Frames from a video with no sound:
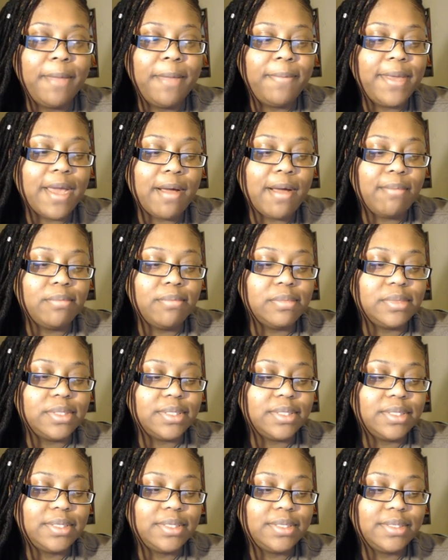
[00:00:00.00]
Maybe
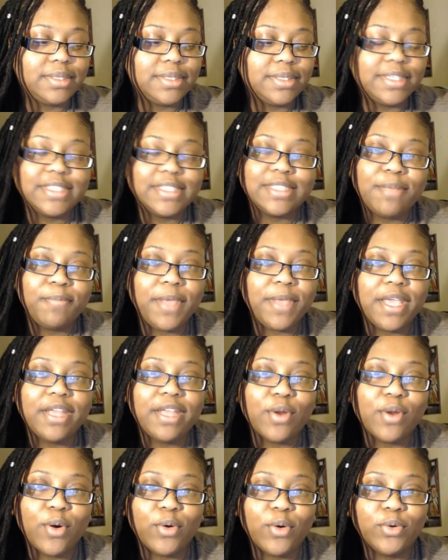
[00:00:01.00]
I'm, because I'm
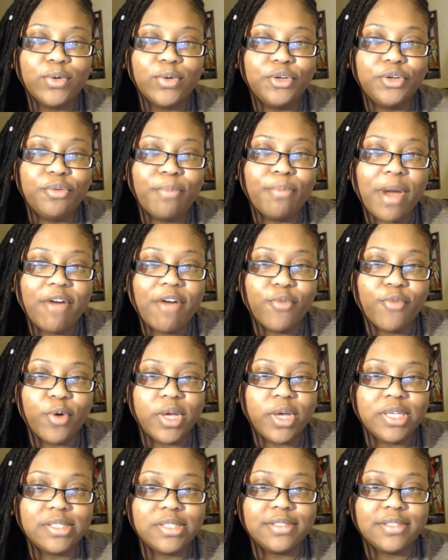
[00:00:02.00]
getting older, my
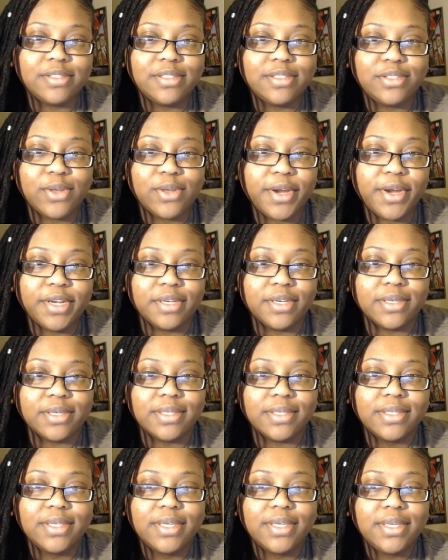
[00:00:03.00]
voice is
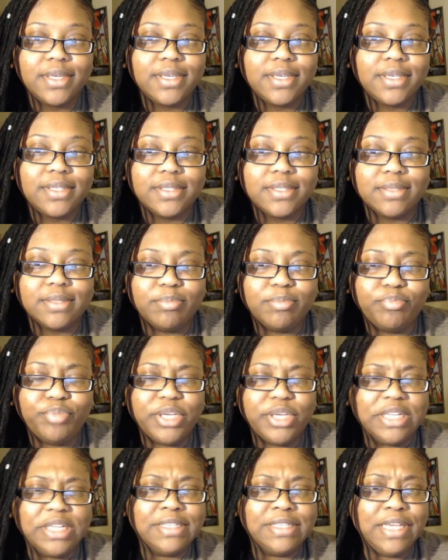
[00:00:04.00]
starting to
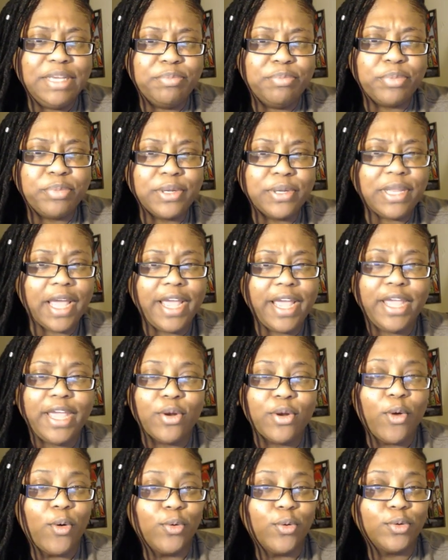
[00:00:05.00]
be deeper
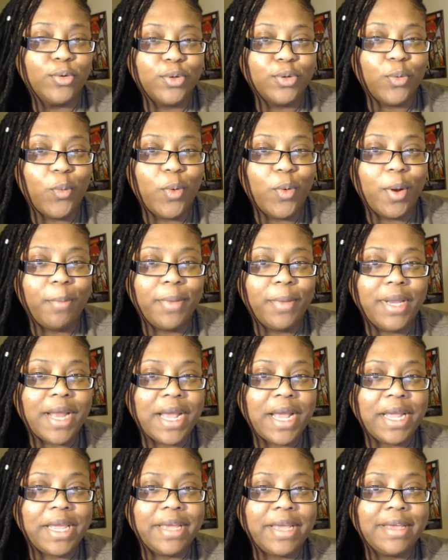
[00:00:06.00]
like an older
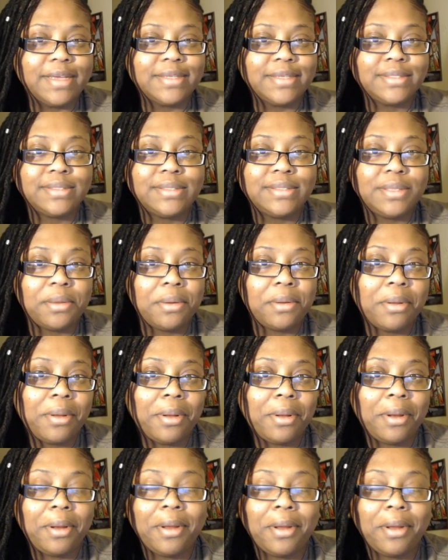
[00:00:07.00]
woman, I guess.